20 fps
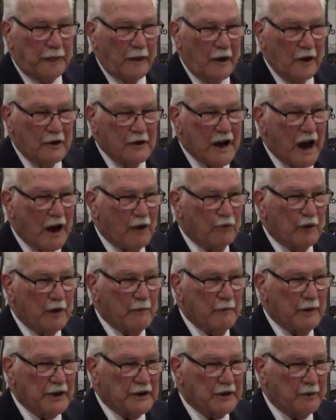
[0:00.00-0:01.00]
Now, I wouldn't
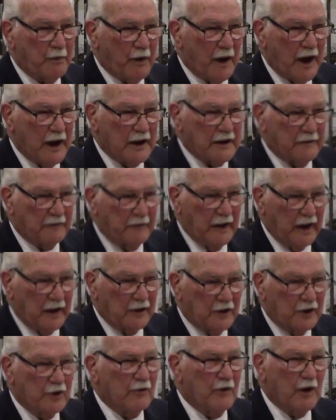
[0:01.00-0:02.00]
be surprised if they had
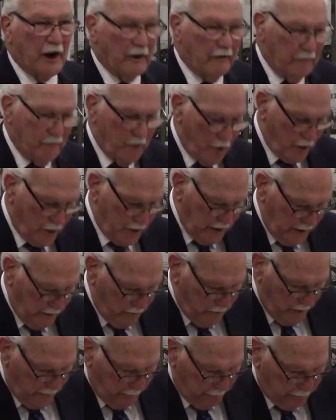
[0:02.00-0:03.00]
214,
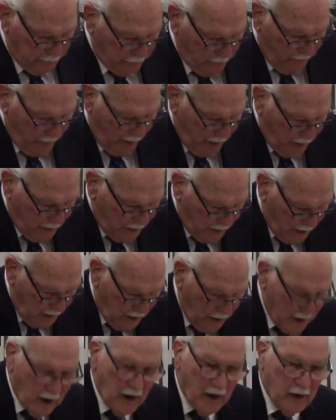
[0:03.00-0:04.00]
but
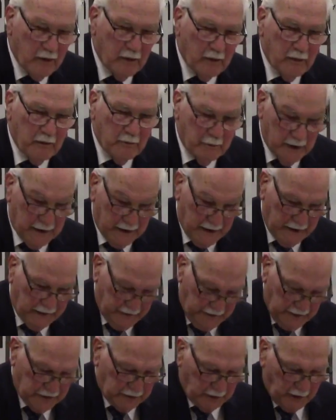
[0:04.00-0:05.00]
but
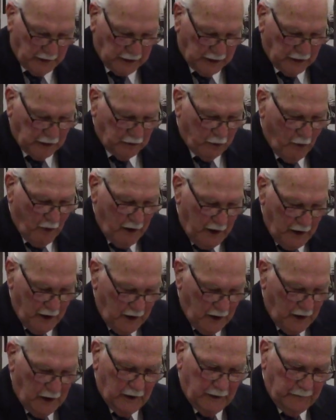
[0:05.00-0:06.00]
that's what this
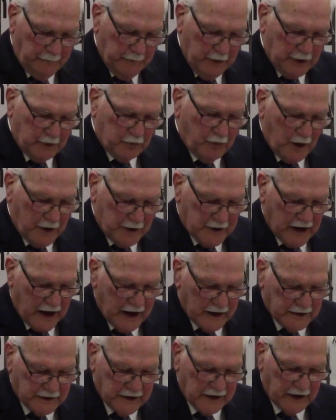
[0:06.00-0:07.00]
one this one
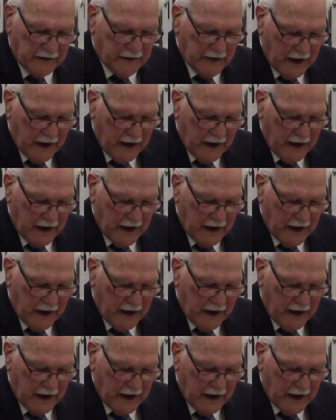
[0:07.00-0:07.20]
site said.